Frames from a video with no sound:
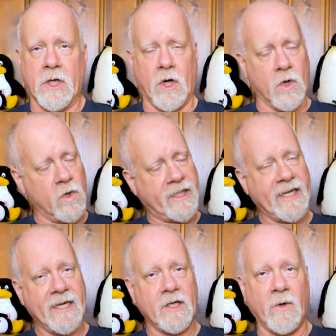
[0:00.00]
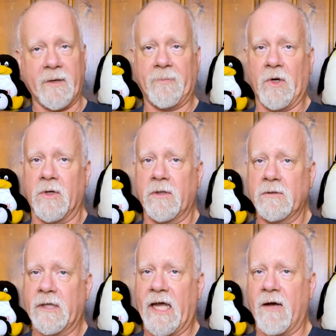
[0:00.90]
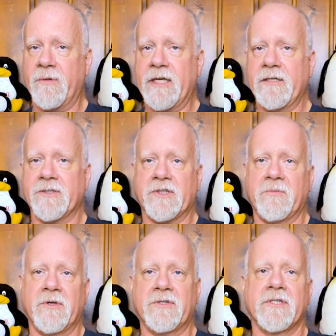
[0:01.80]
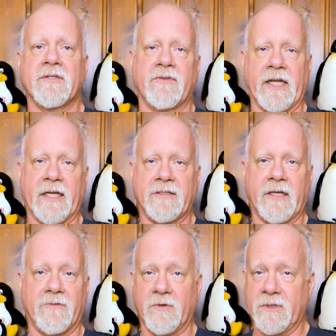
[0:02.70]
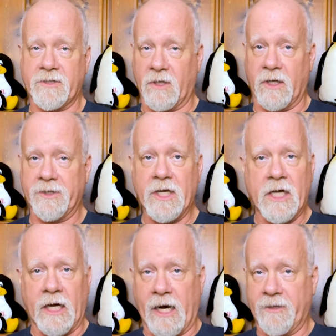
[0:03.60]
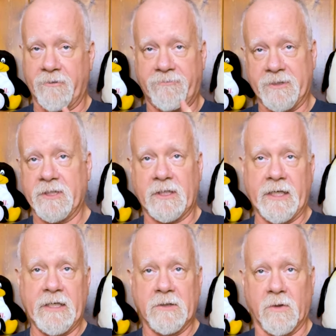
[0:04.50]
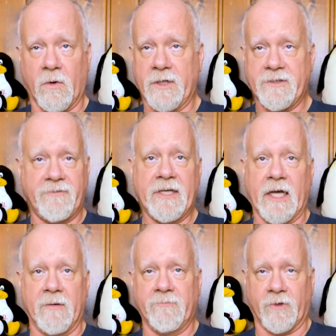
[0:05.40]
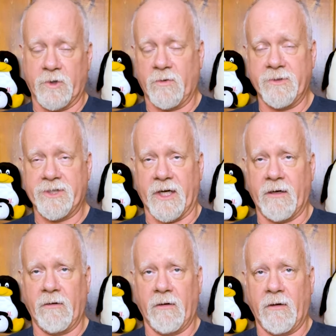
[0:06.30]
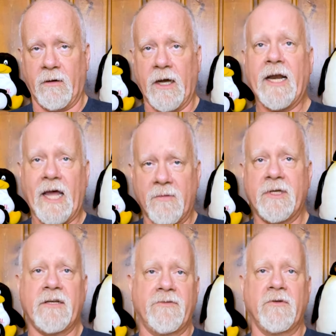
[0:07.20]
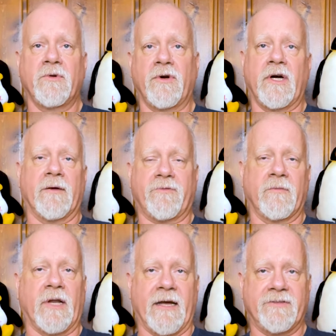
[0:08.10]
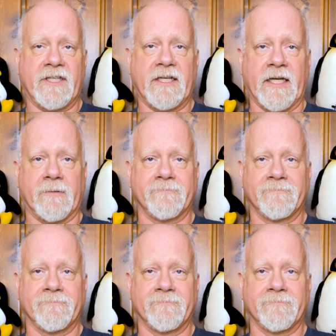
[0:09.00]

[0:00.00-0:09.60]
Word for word: Okay, quick poll. How many distributions of Linux have you installed, either physically or as a VM, virtual machine? And how many of you booted up from live CD?